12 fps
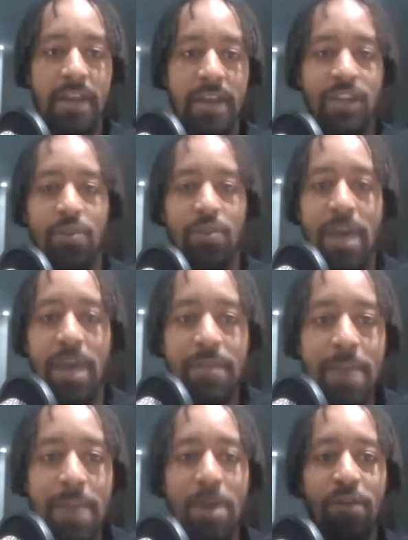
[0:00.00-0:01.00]
So
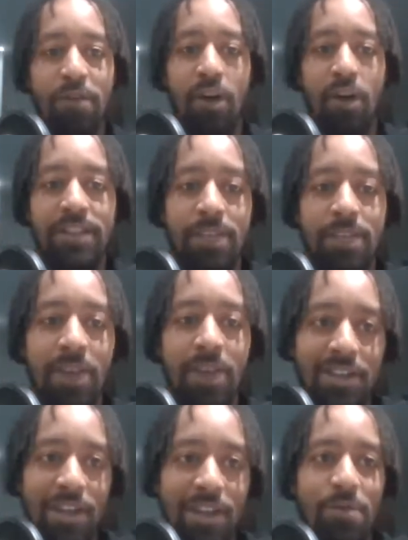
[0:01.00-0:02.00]
they're both quite similar.
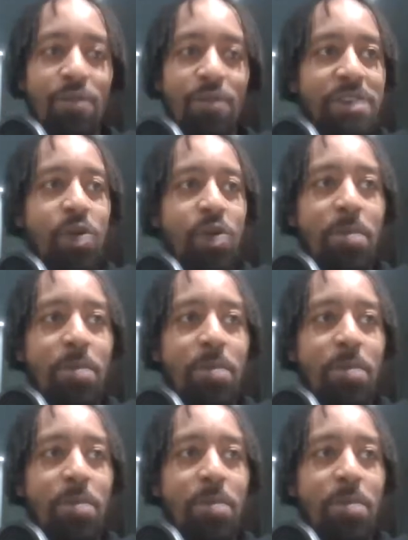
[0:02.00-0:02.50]
So the reason why